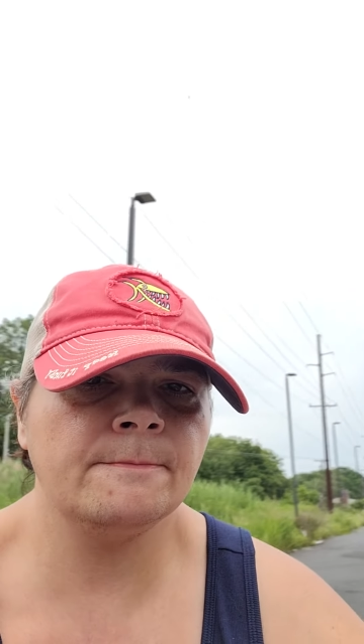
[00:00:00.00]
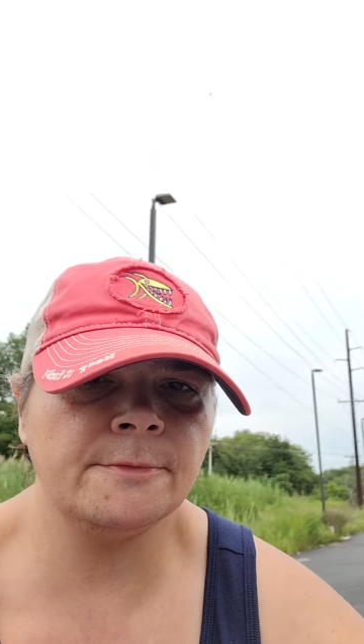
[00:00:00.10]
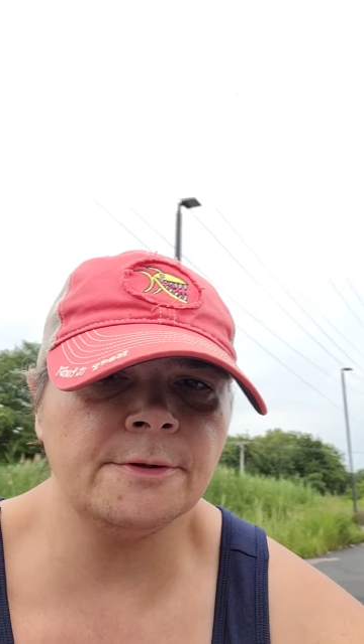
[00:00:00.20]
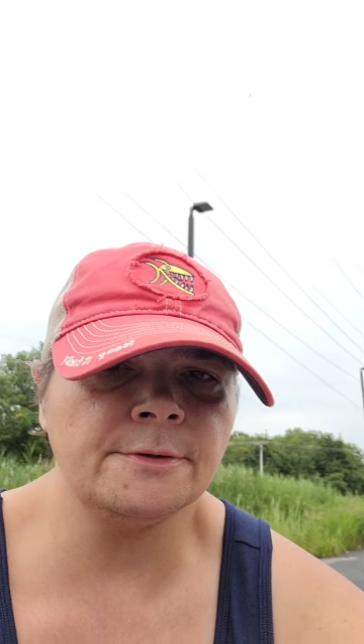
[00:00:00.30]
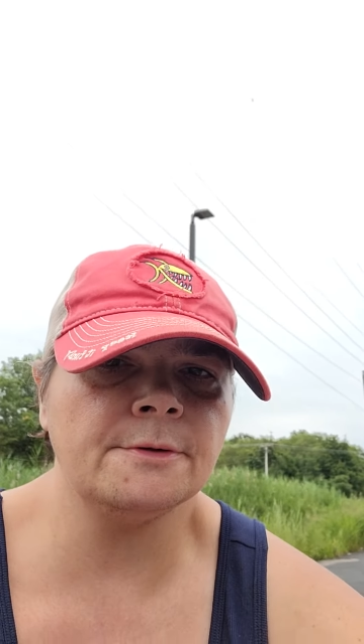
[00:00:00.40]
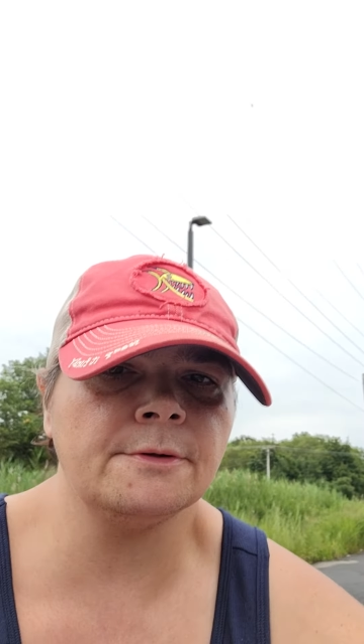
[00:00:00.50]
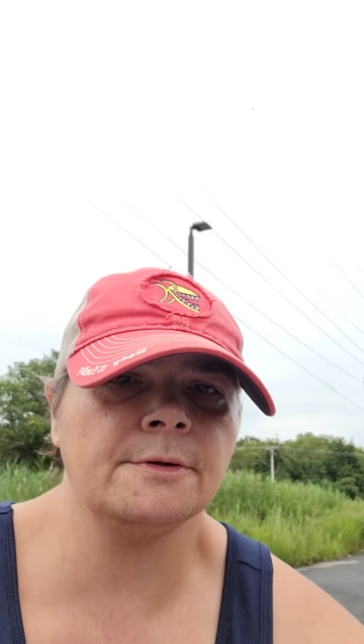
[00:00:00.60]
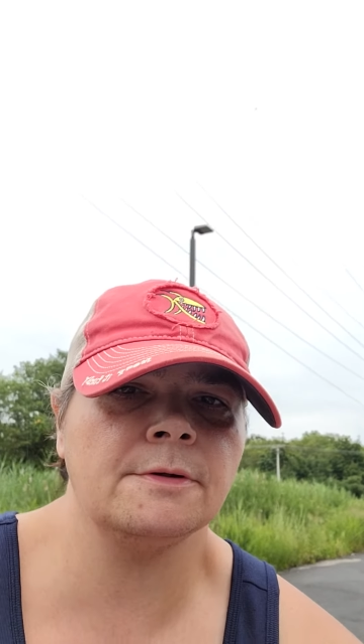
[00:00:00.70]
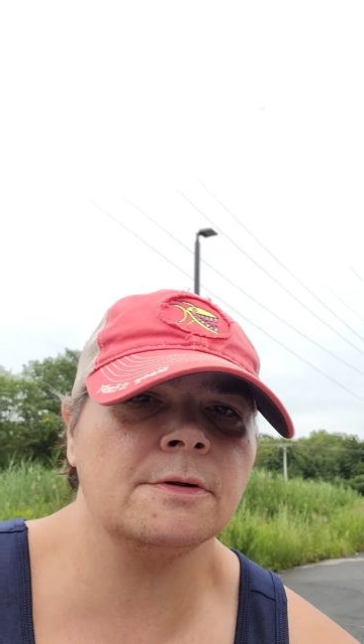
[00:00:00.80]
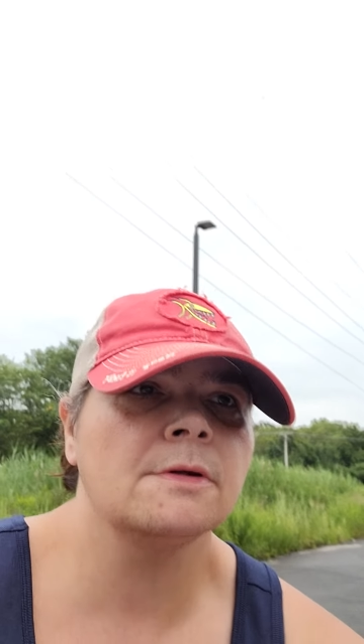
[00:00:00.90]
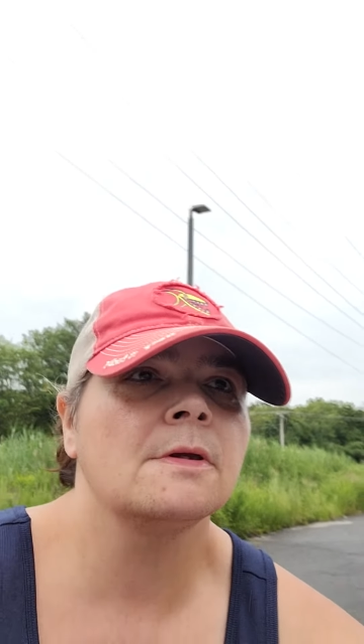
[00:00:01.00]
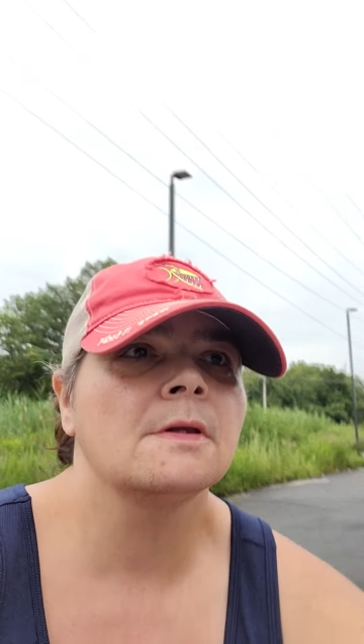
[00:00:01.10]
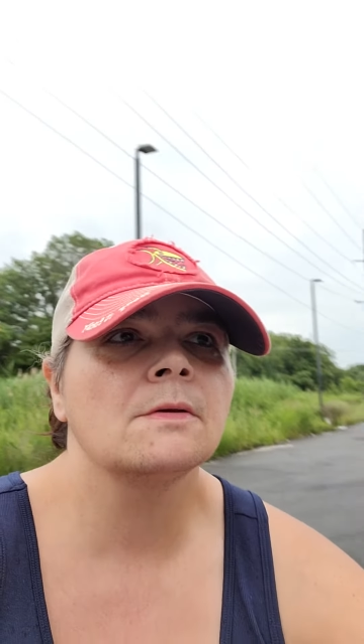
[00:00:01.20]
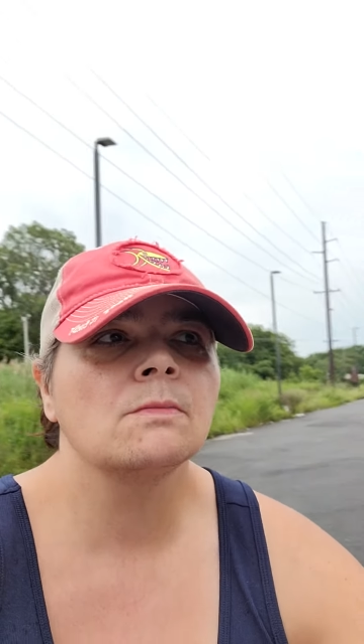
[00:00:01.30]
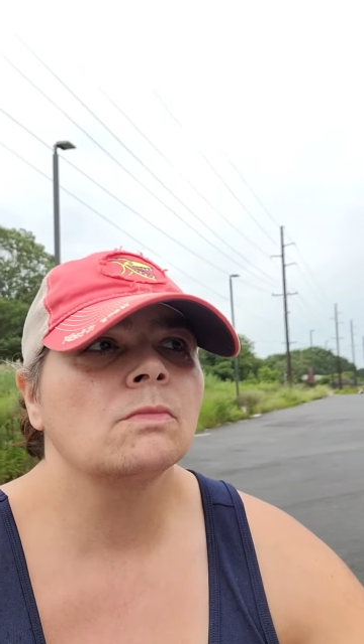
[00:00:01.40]
Yeah,
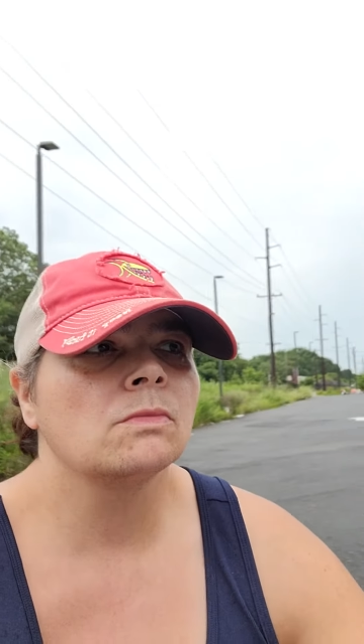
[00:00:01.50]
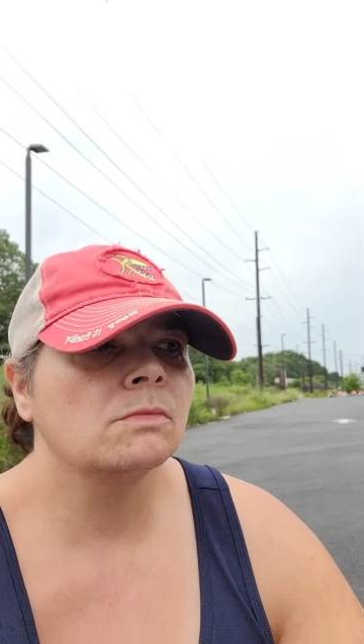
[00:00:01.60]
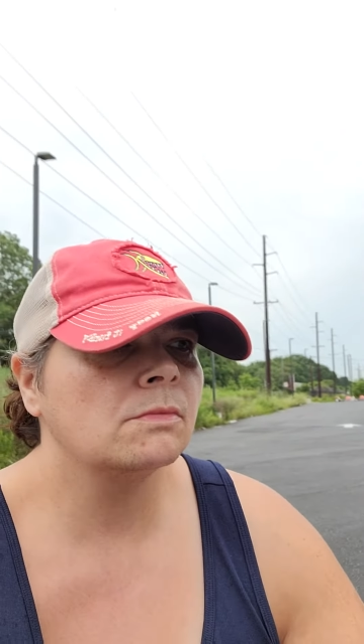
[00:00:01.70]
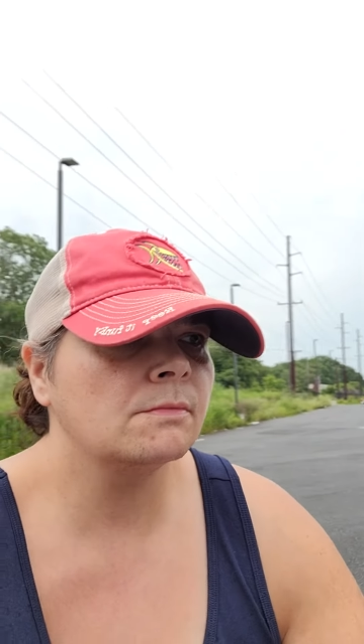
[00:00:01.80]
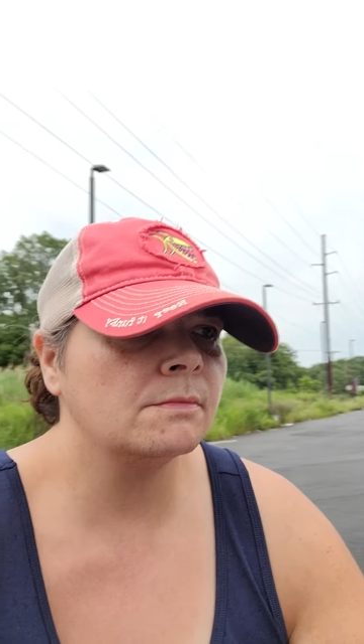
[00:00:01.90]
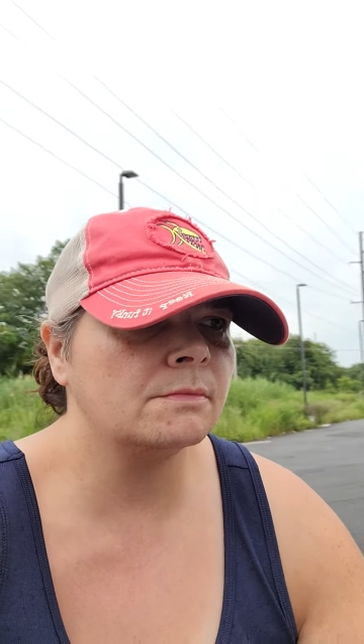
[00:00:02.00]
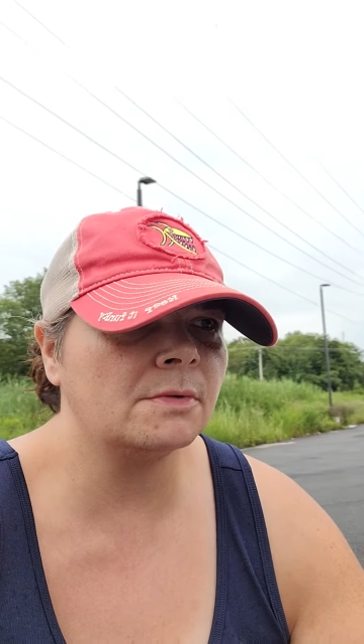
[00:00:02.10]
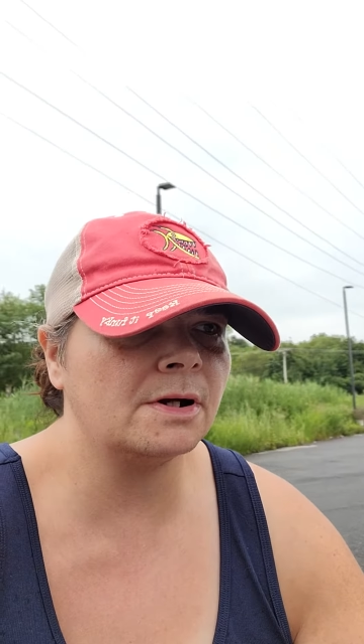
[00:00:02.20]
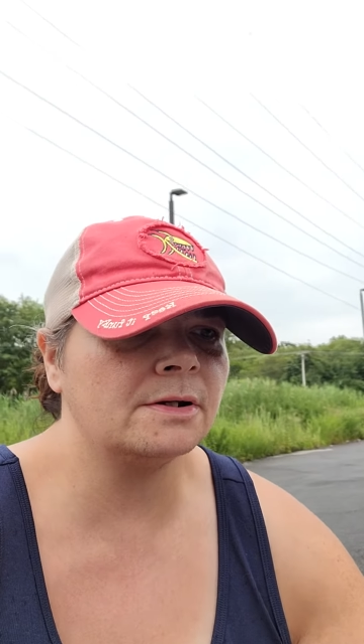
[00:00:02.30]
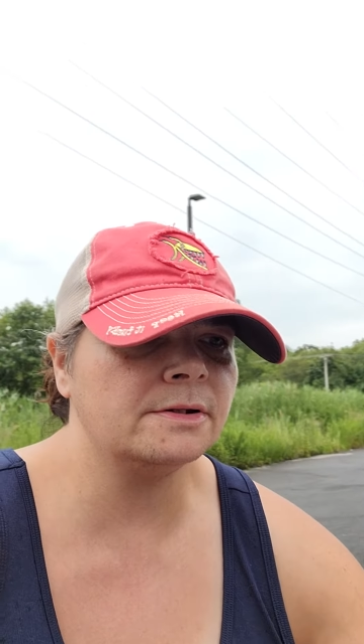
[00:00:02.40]
riding